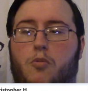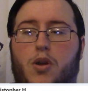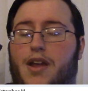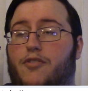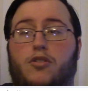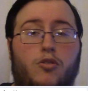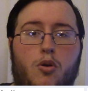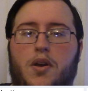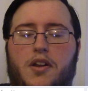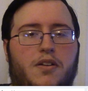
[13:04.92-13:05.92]
whatever
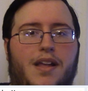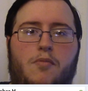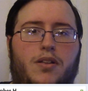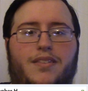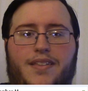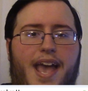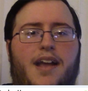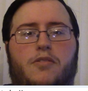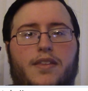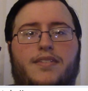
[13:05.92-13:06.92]
lawyer that wants to
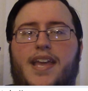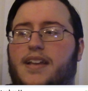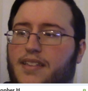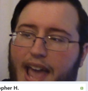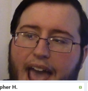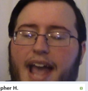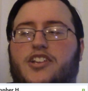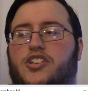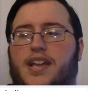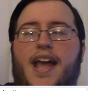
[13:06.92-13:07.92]
tackle this case
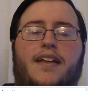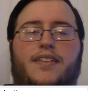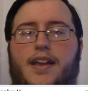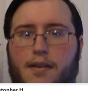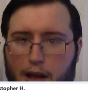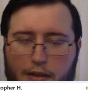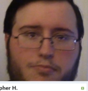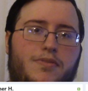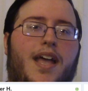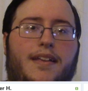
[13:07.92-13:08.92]
actually has like a, a
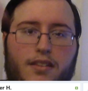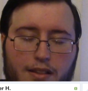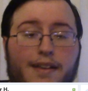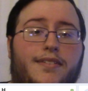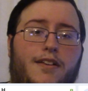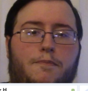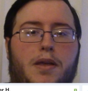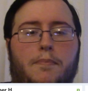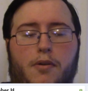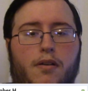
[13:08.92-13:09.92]
nice list of
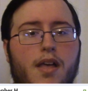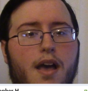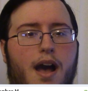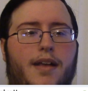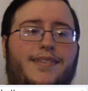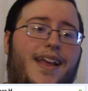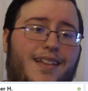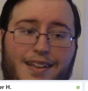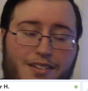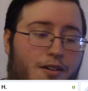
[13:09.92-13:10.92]
people. Uh,
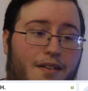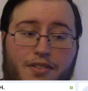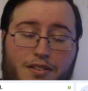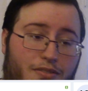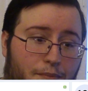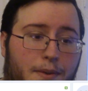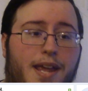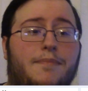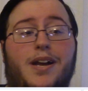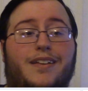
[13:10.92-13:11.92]
sadly, no evidence from
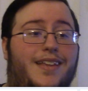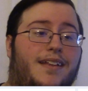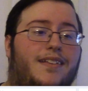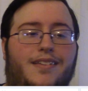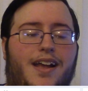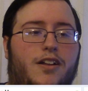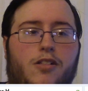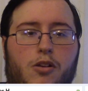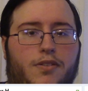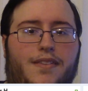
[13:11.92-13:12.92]
me because they decided to
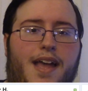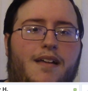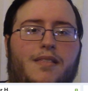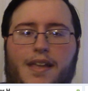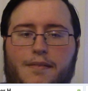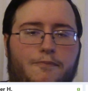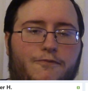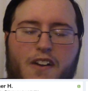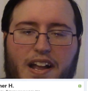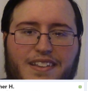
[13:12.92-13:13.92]
close it down like
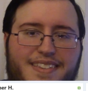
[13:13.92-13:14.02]
fucking